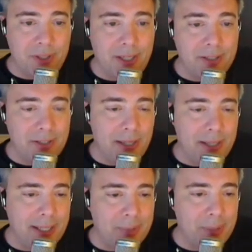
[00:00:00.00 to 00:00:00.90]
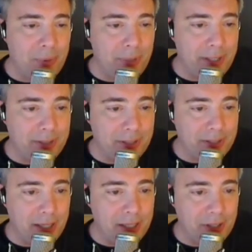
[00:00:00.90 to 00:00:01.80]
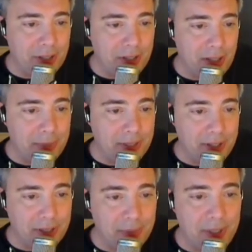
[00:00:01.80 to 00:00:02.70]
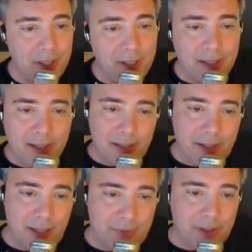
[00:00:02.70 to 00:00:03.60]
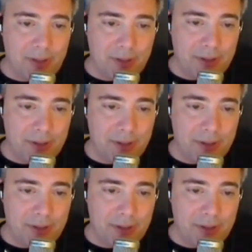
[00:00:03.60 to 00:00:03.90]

it's it's. I guess my point is, it's not just common sense, but you have to.